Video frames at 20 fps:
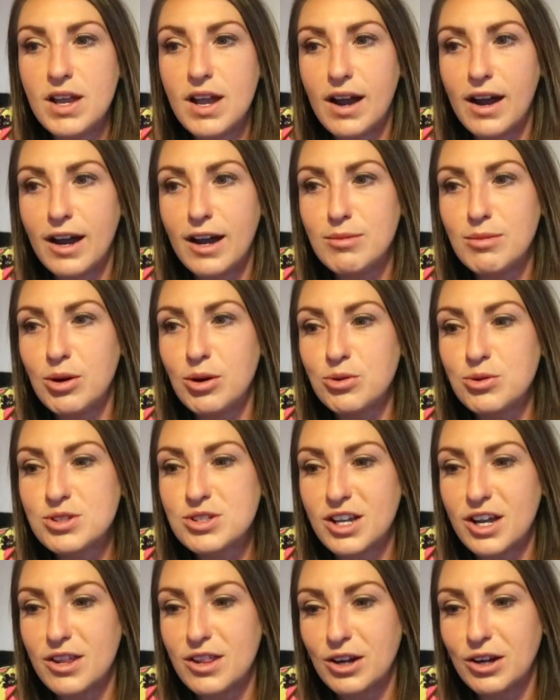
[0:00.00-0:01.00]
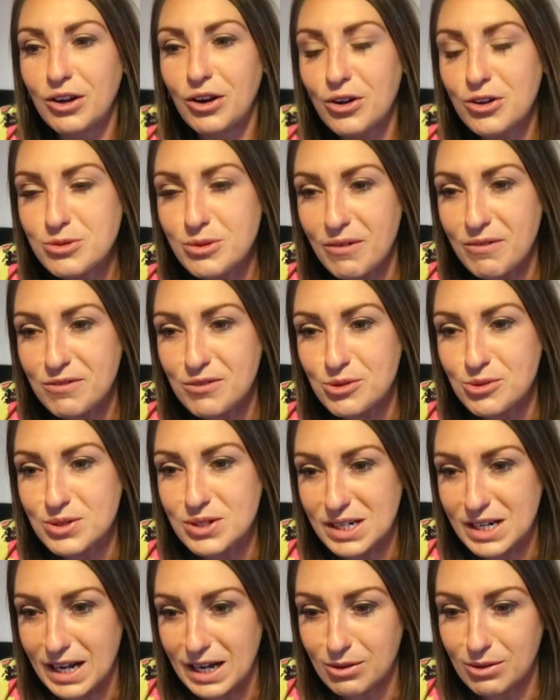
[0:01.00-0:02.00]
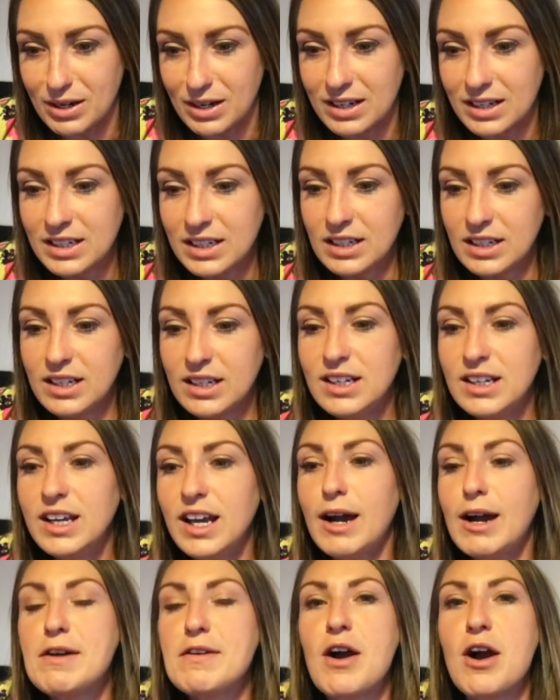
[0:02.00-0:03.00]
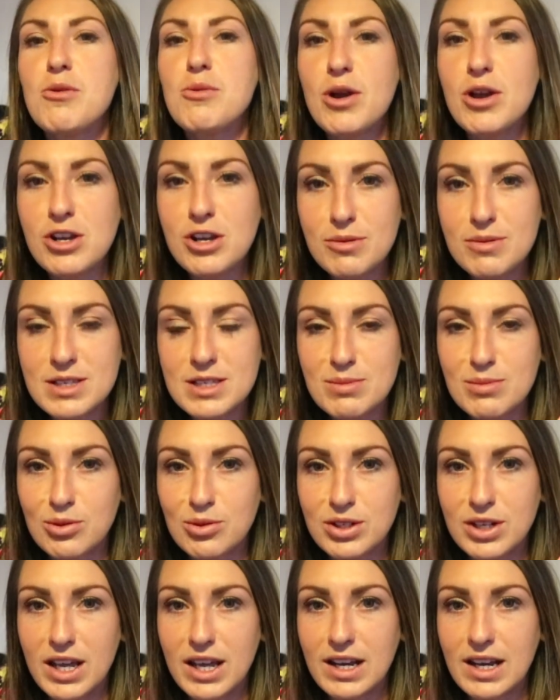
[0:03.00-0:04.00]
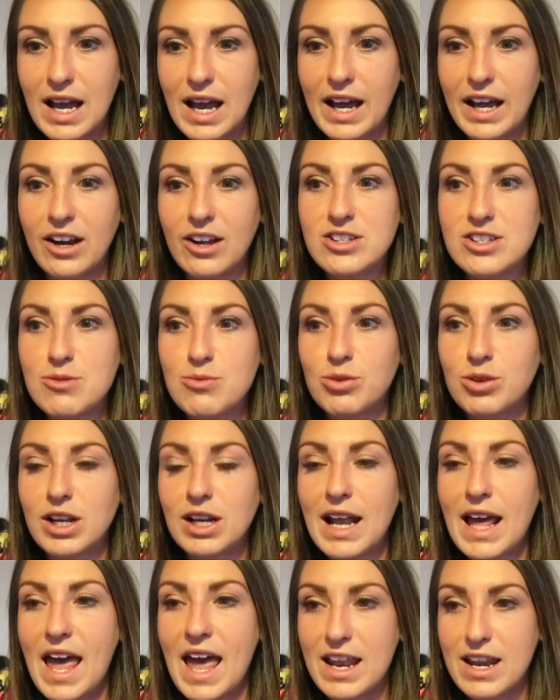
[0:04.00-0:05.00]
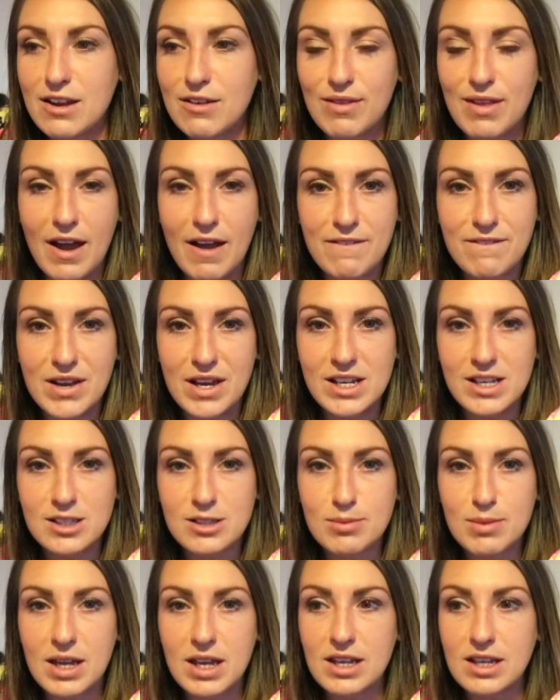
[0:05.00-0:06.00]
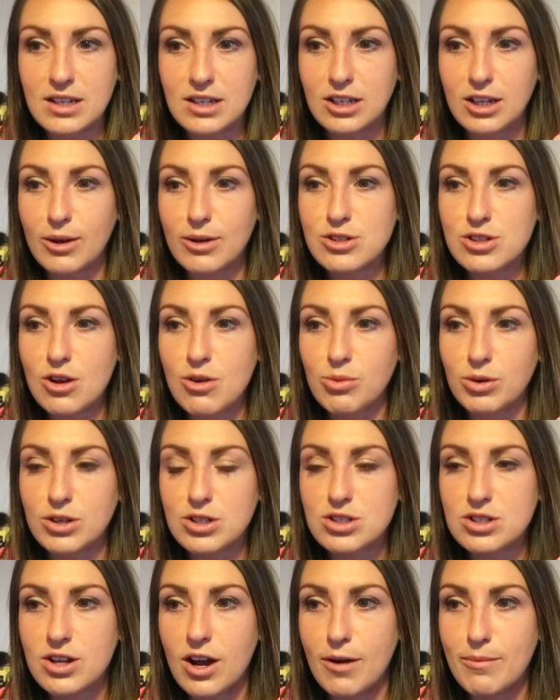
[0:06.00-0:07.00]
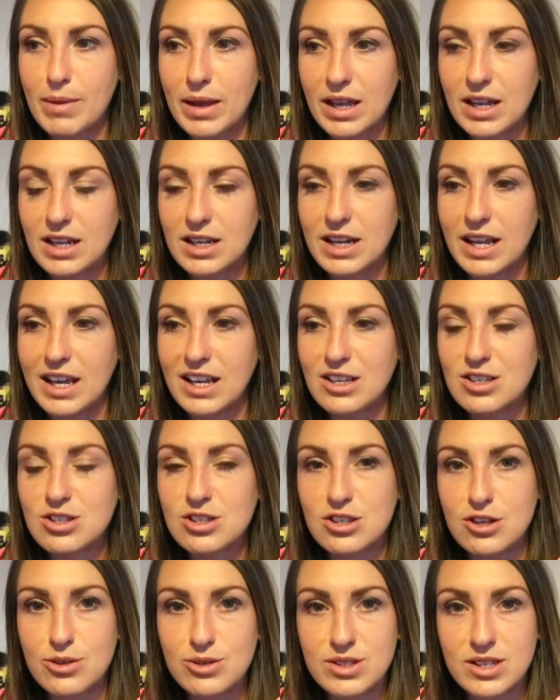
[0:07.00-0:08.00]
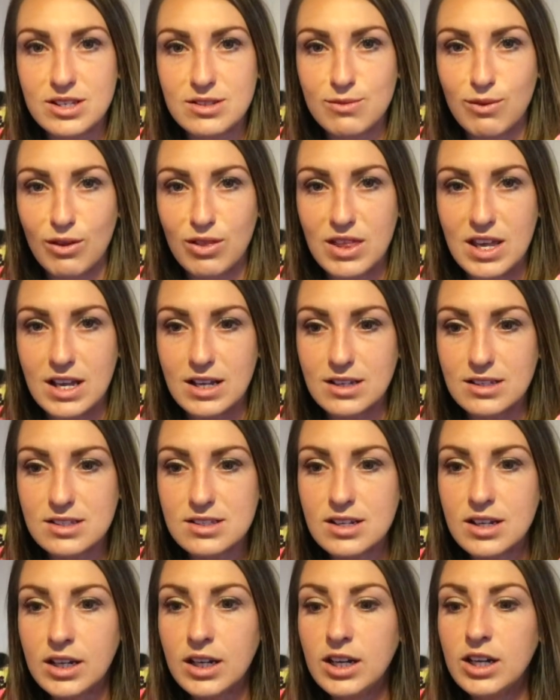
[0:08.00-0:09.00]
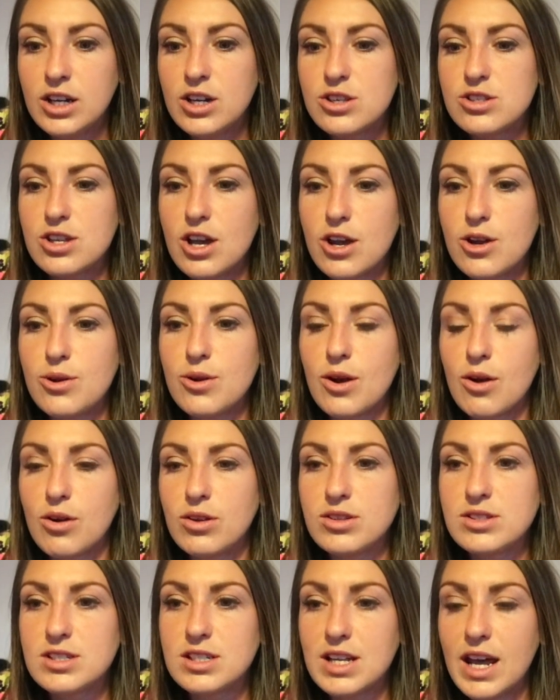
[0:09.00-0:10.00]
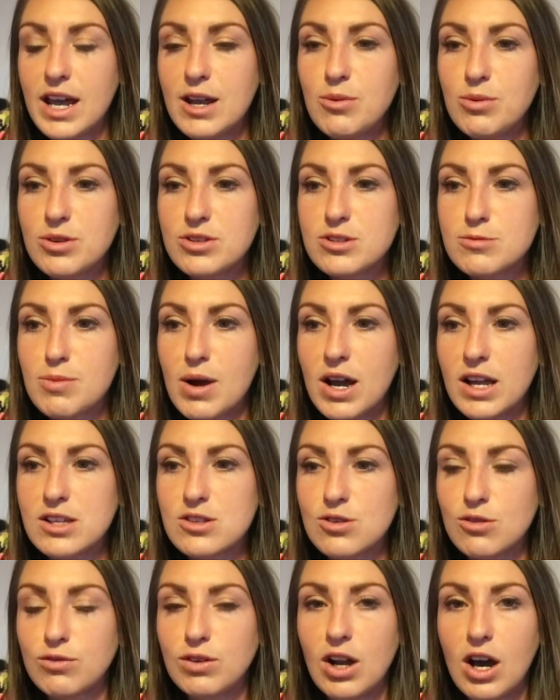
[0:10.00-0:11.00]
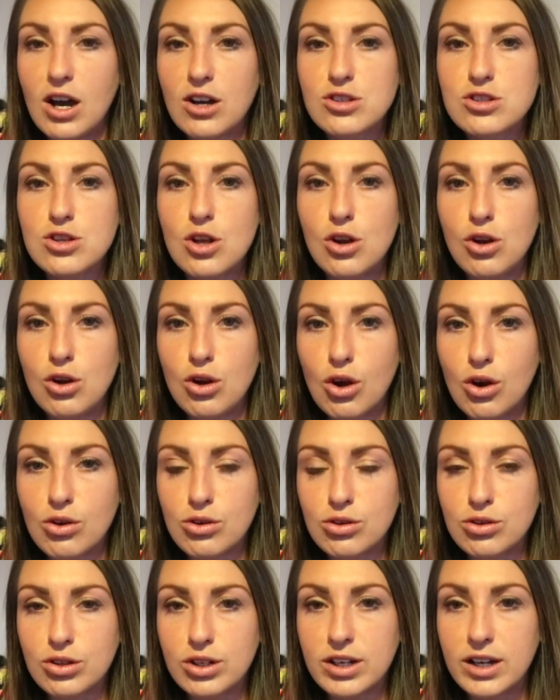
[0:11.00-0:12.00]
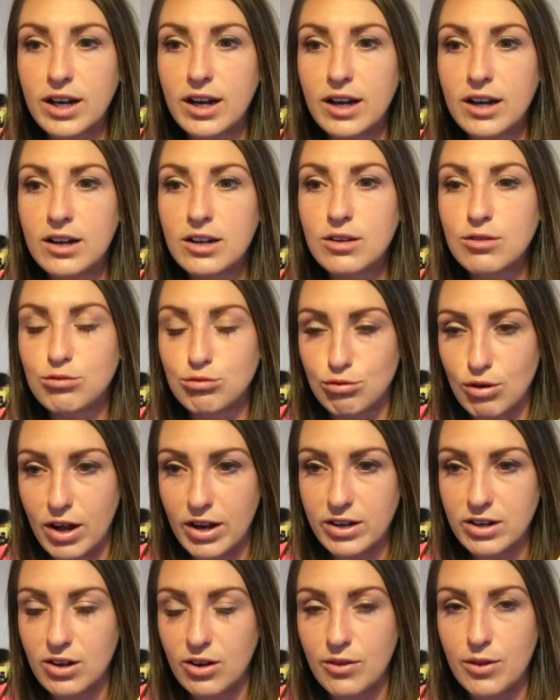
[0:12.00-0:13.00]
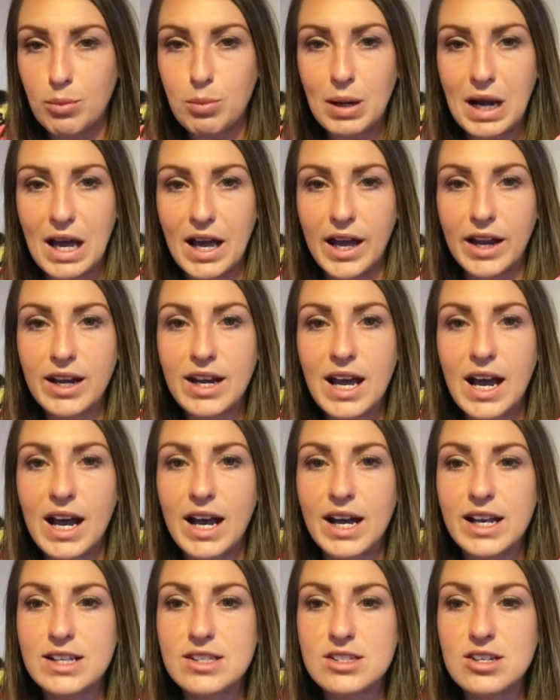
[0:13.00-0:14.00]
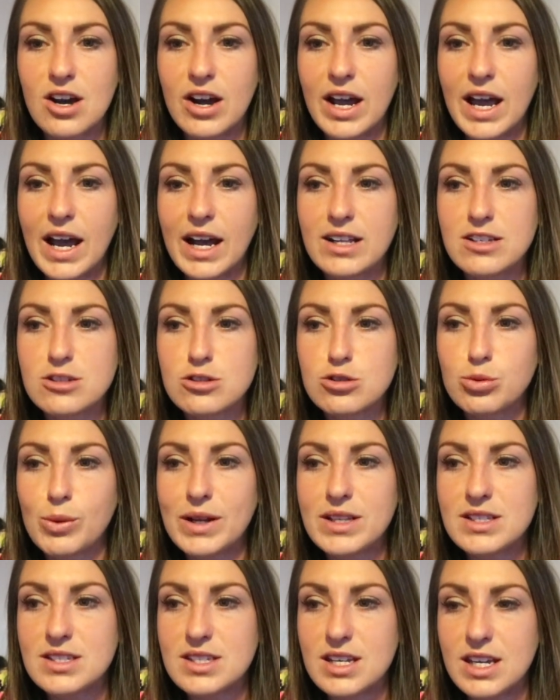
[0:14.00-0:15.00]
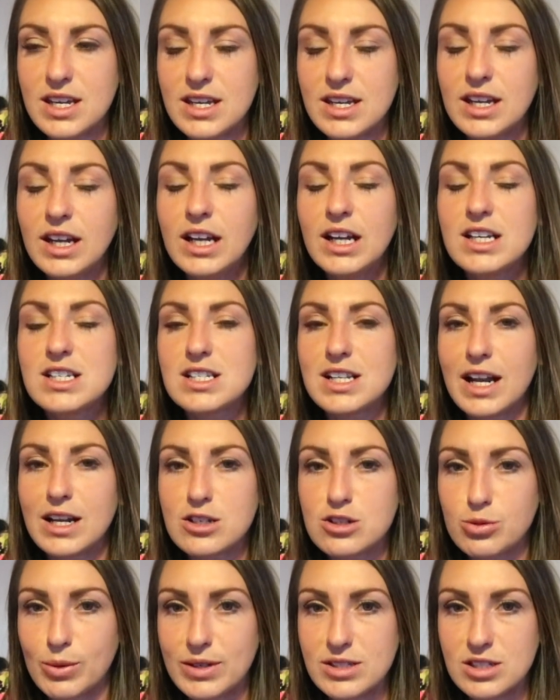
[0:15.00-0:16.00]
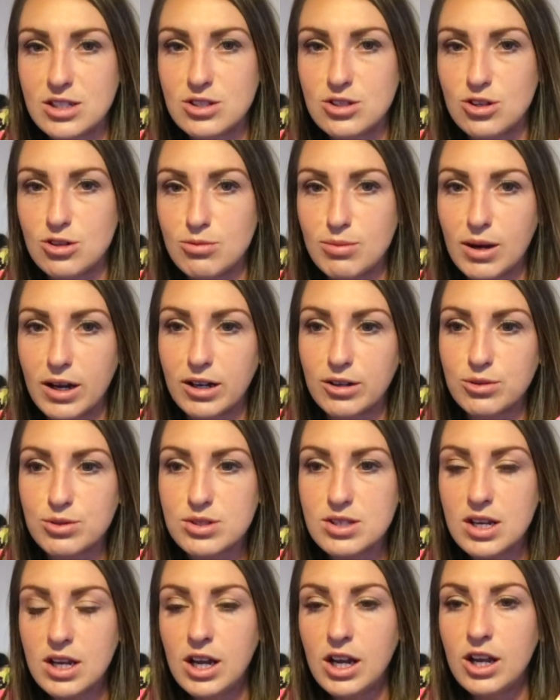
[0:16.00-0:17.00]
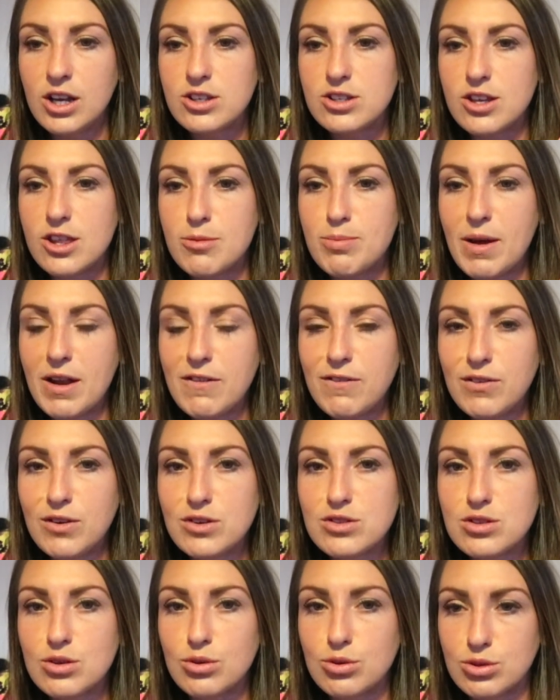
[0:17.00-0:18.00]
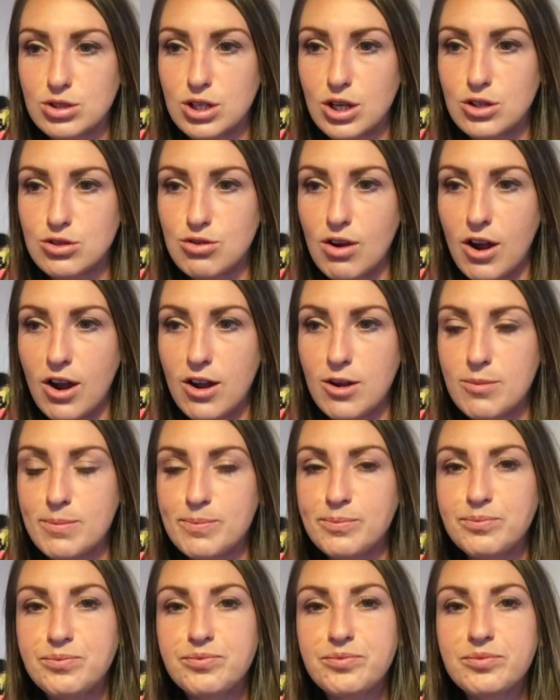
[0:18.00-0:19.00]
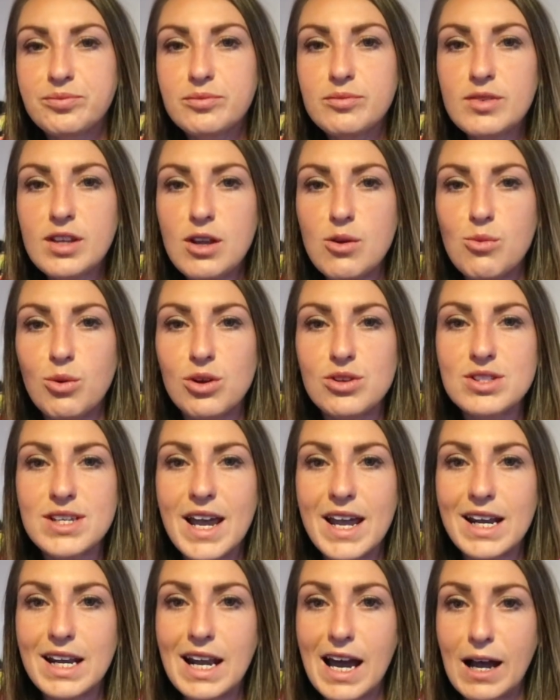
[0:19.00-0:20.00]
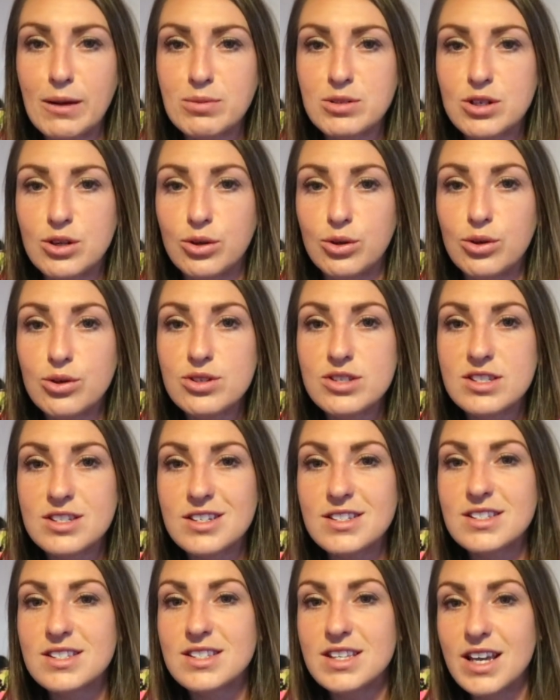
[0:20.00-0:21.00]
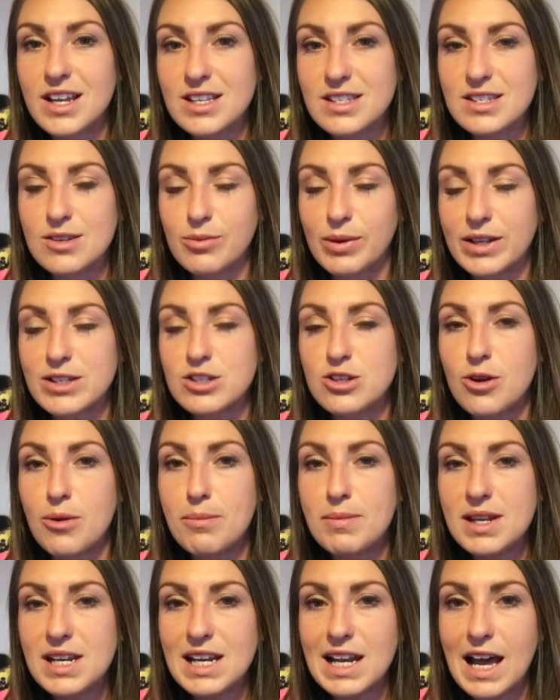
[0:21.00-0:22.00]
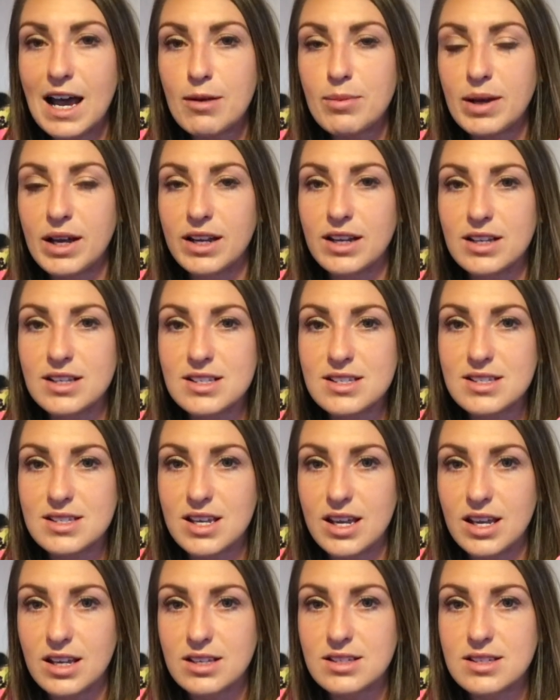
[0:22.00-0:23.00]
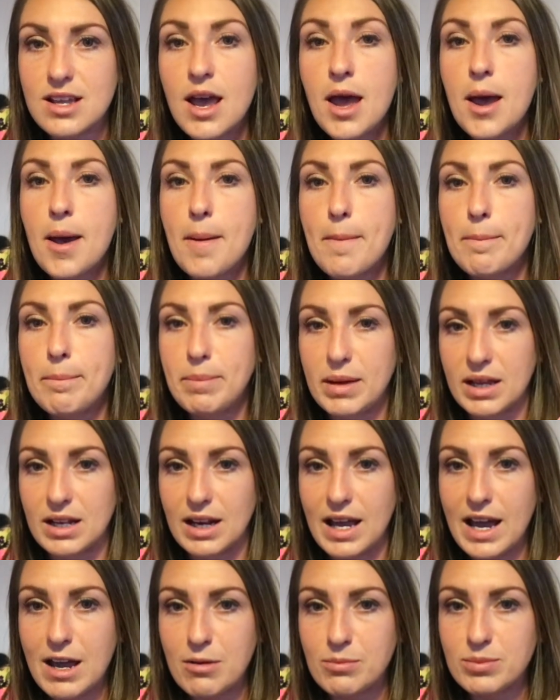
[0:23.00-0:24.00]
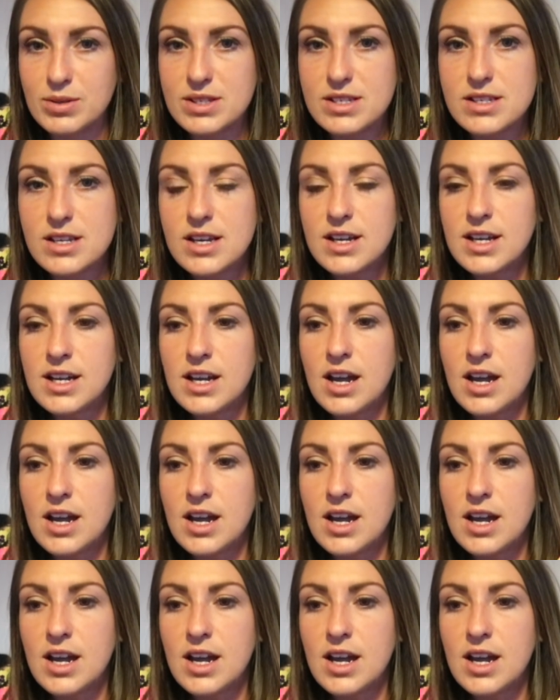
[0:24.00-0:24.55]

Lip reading: Also, the clocks went forward an hour. However, I woke up this morning and I didn't want to let any of that faze me. You know, I don't want to start making excuses for things. So today was my sort of last longer run on the plan, and I had 20/22 miles. So the Bedford Autodrome was a lapped course. We had to do a mini lap and 6 big laps.